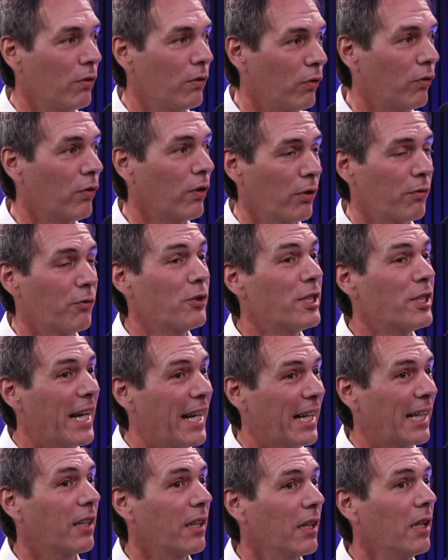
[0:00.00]
sort of
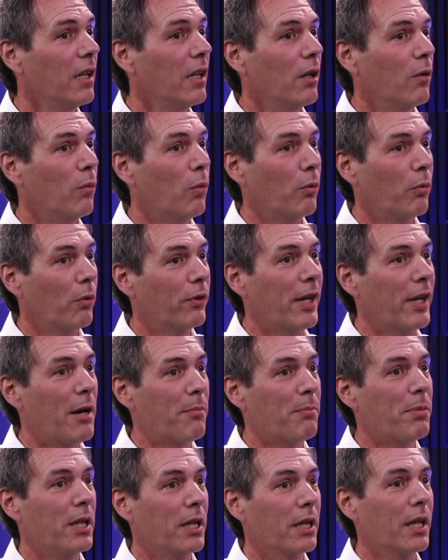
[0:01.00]
check what was
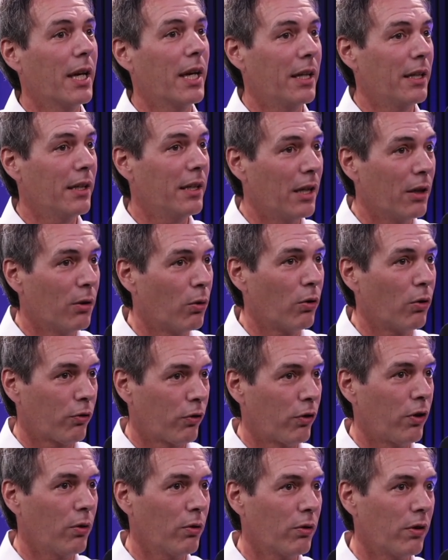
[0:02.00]
happening, and they all
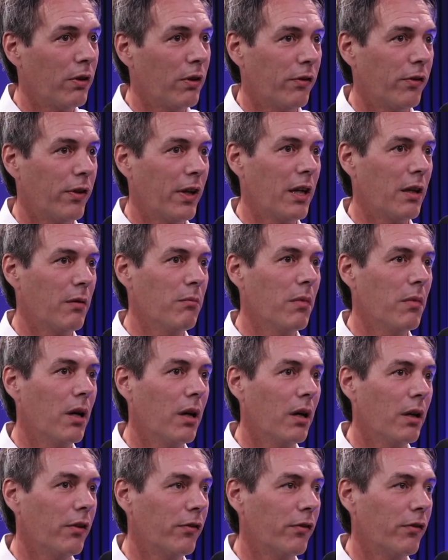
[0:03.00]
showed the same numbers,